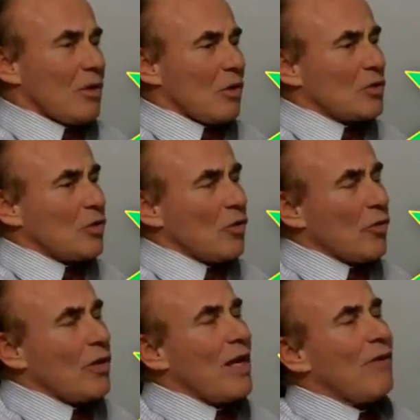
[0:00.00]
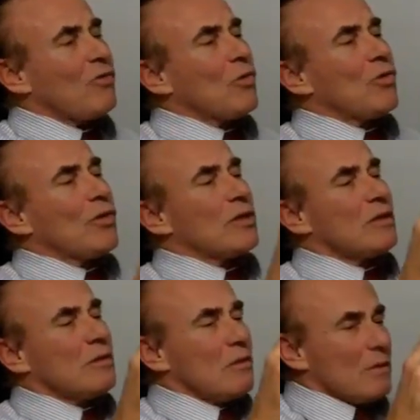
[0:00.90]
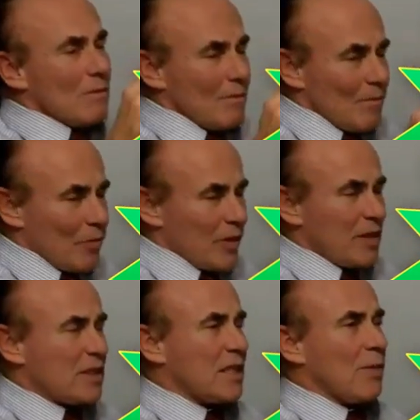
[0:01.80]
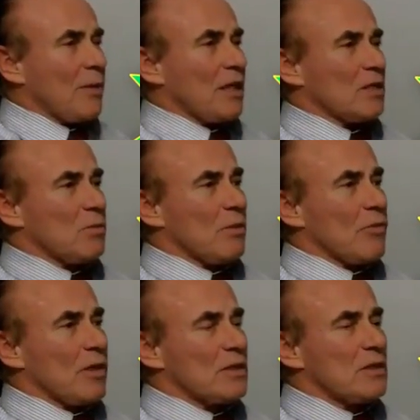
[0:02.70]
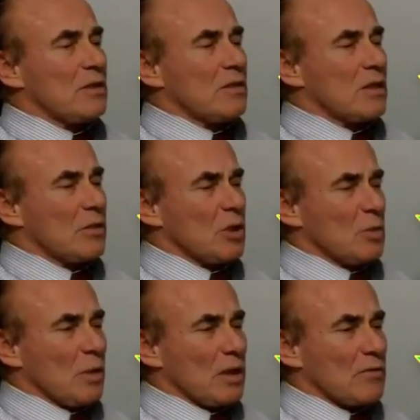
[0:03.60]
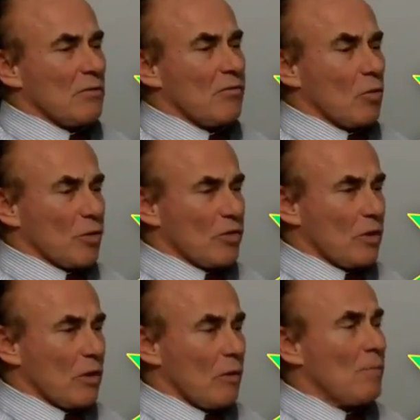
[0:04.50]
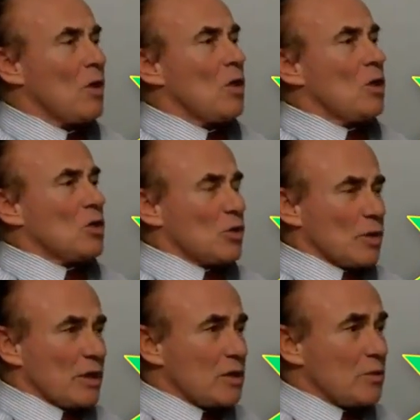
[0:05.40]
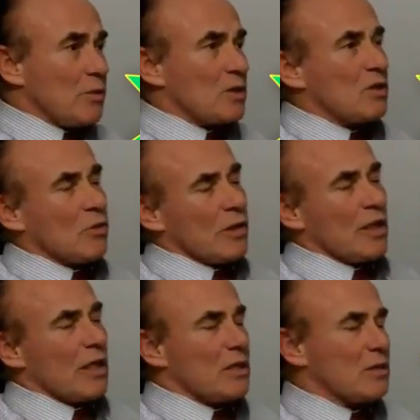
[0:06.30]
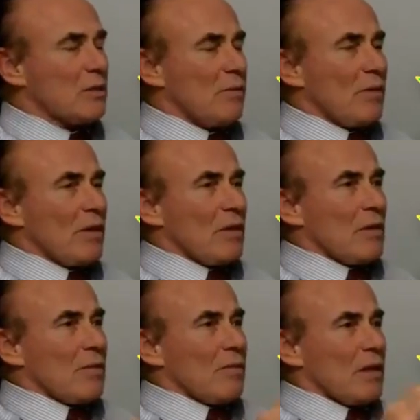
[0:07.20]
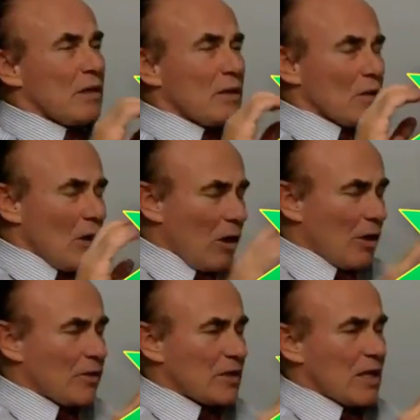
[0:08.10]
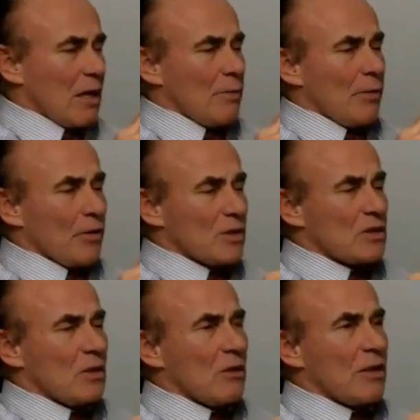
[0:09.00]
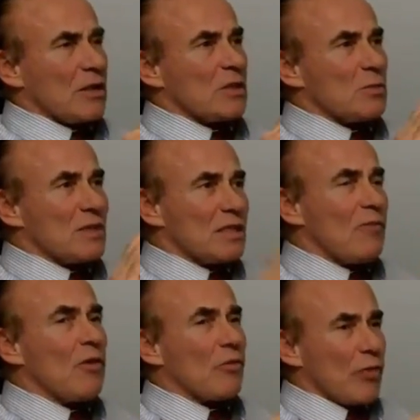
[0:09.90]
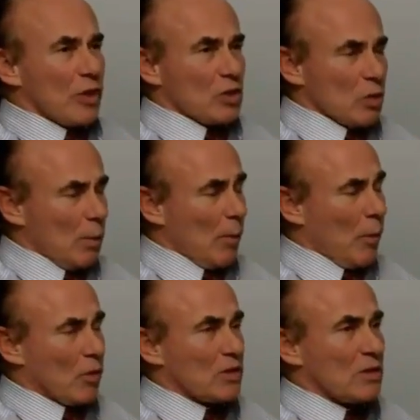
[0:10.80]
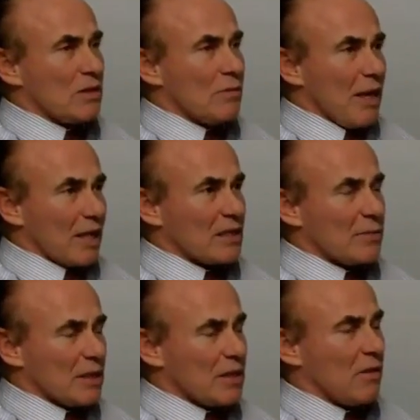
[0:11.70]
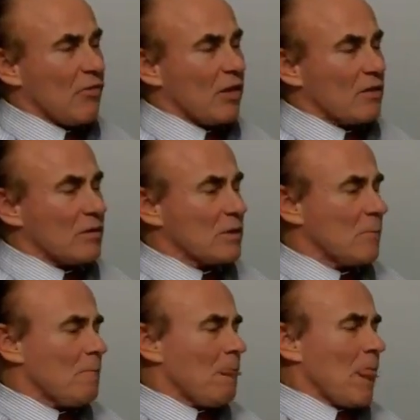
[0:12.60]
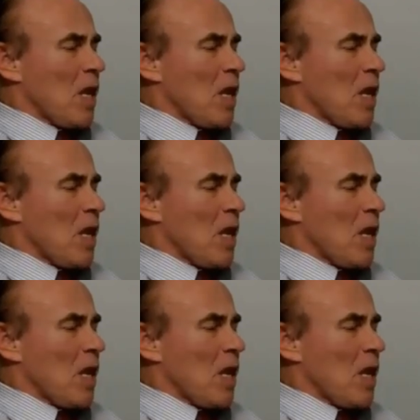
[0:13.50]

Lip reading: And also you're going to have to address the destabilized membranes that are responsible for withdrawal. So Addiction Buster 1 has, and all of these components are in a specific ratio proportion to maximize the effectiveness.